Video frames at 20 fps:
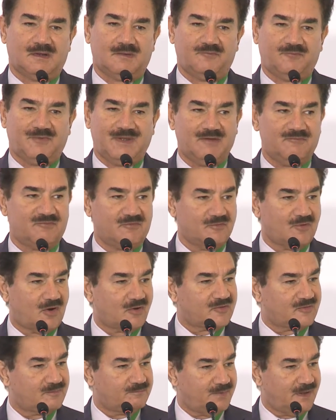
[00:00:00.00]
we have
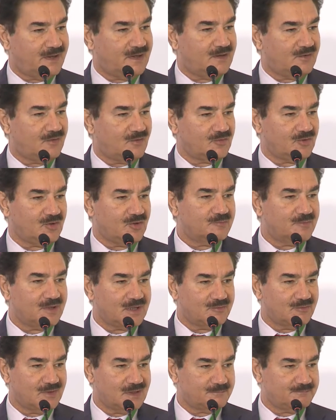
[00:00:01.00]
not spent on
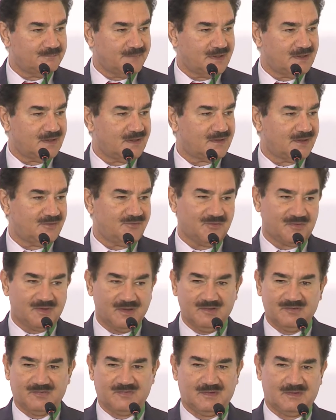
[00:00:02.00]
human development,
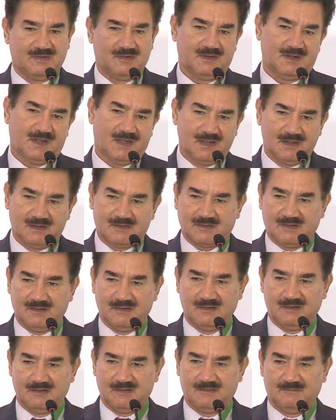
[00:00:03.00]
education,
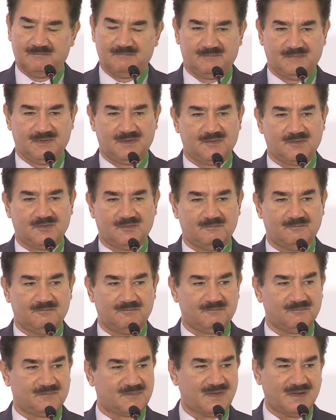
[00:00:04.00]
healthcare,
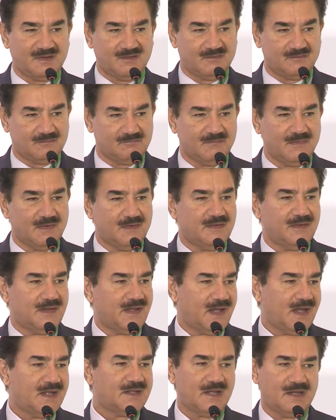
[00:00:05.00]
science,
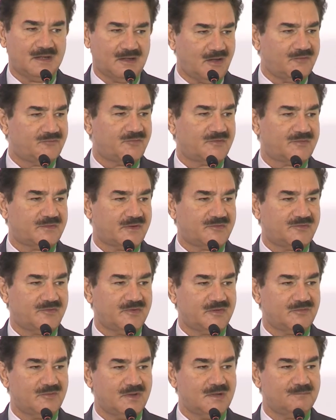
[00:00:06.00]
and then
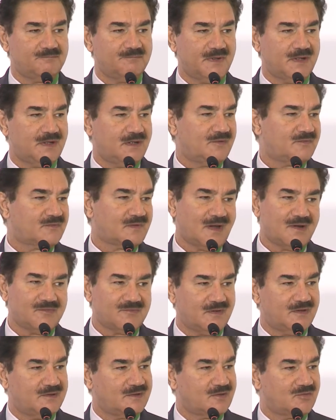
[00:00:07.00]
infrastructure development,
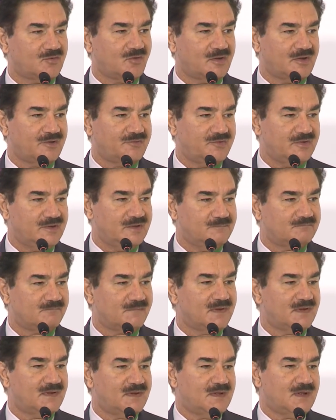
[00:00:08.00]
science and
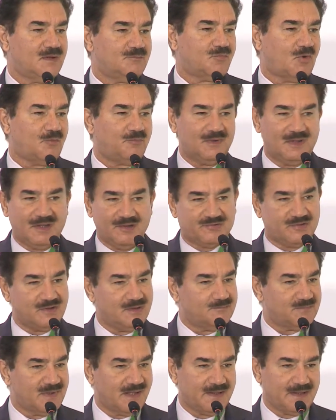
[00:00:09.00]
technology,
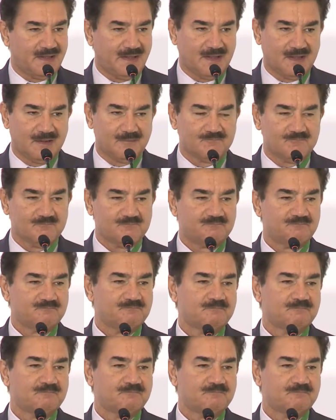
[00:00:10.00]
population planning,